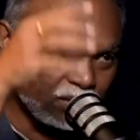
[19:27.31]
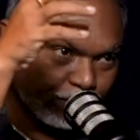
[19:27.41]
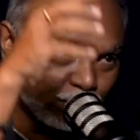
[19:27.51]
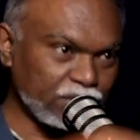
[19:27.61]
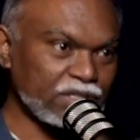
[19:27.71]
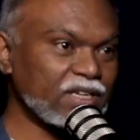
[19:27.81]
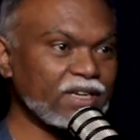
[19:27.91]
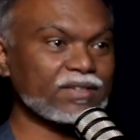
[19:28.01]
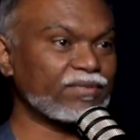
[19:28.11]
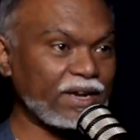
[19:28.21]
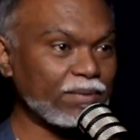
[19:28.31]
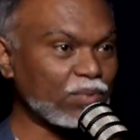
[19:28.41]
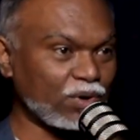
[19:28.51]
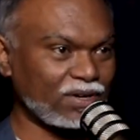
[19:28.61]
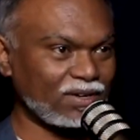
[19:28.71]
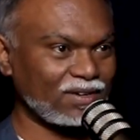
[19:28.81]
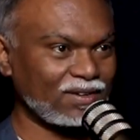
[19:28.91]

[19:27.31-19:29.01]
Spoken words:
the positioning is very important.